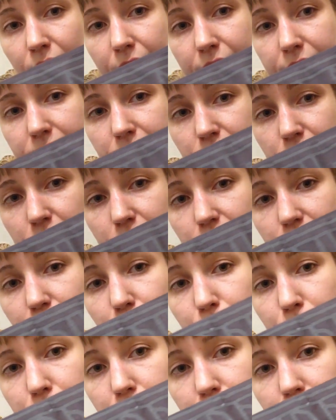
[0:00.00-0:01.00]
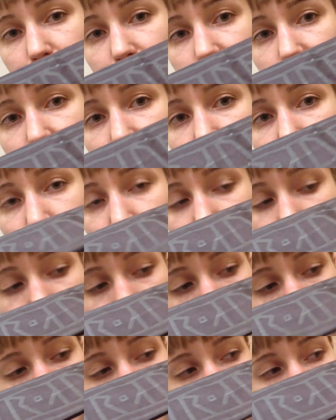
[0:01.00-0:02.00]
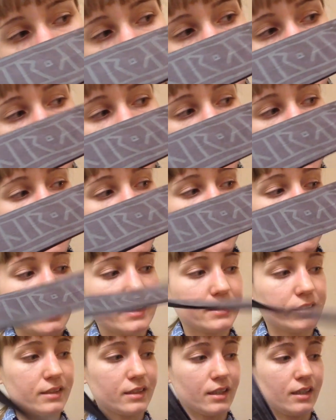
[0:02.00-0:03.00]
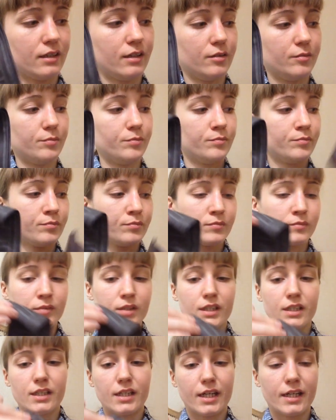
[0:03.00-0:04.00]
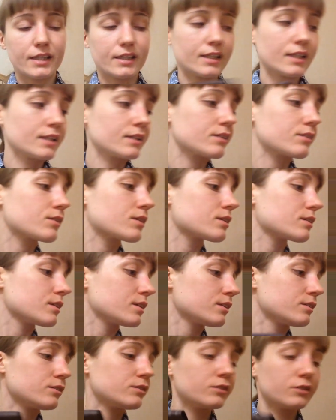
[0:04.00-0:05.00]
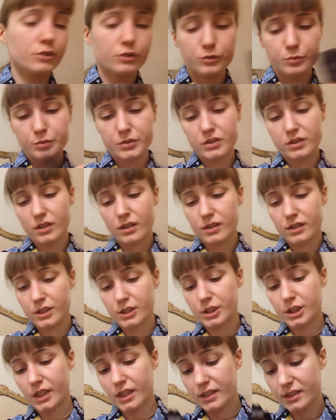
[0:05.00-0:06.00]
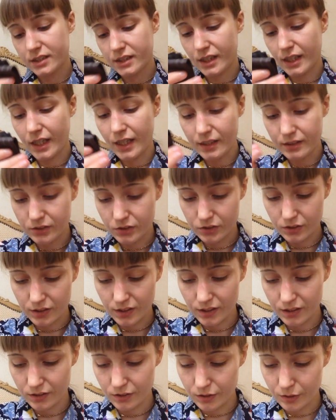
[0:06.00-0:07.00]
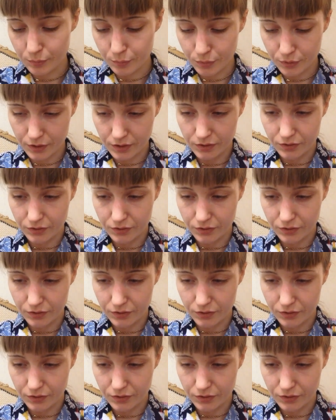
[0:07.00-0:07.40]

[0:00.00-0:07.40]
and it's just the runes, and I think there are little loops on the JSK so that you can put